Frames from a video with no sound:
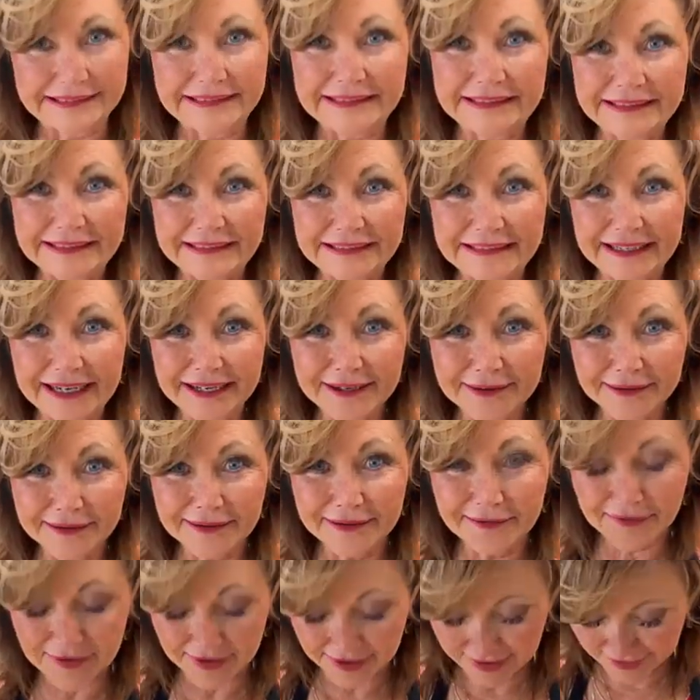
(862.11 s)
I
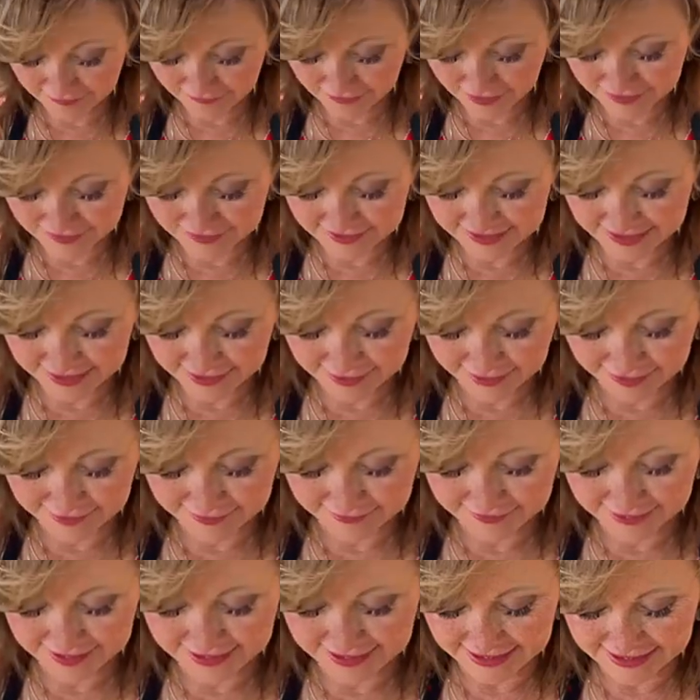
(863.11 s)
don't know if any of you have seen
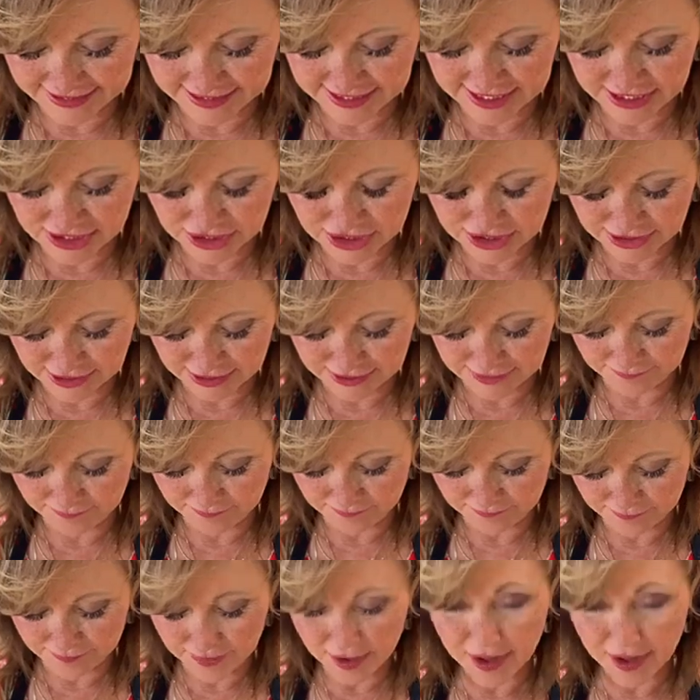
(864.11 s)
our little t-shirt.